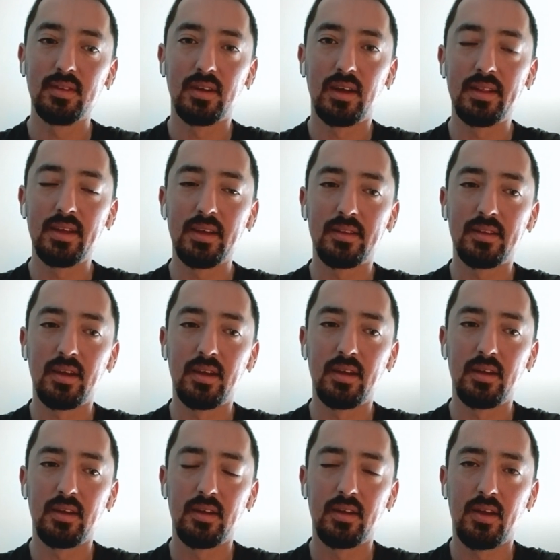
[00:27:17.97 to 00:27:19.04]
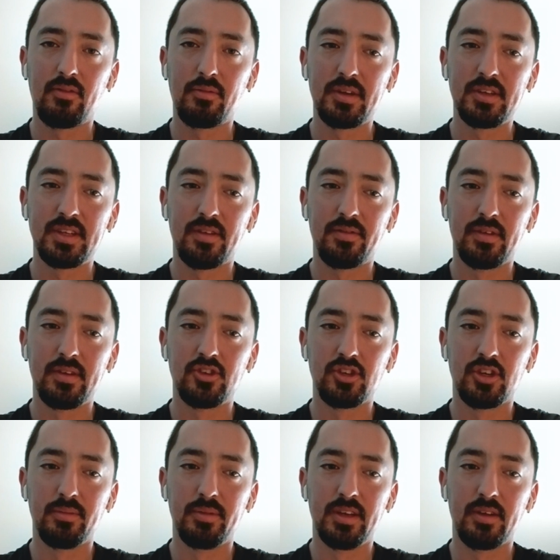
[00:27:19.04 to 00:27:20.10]
I think everybody's
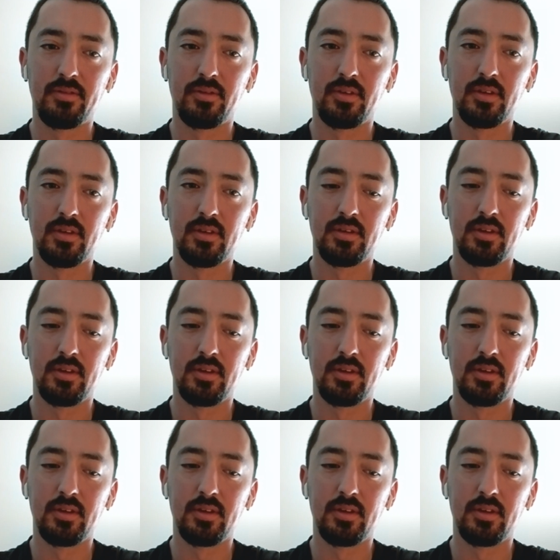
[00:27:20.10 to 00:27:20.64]
definition could be different.